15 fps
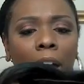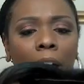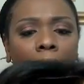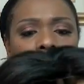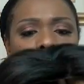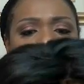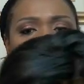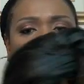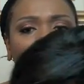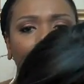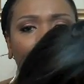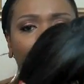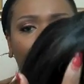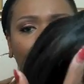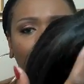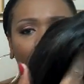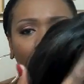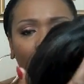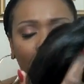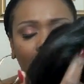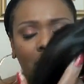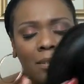got like
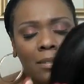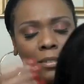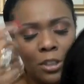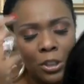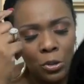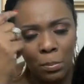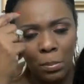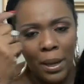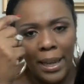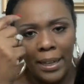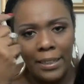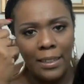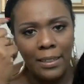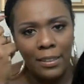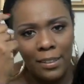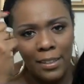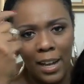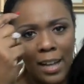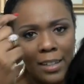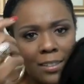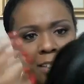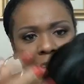black little black
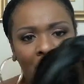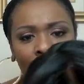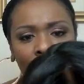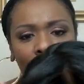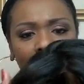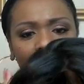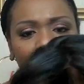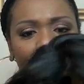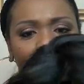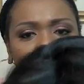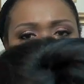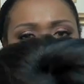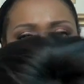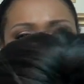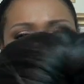dots at your scalp. It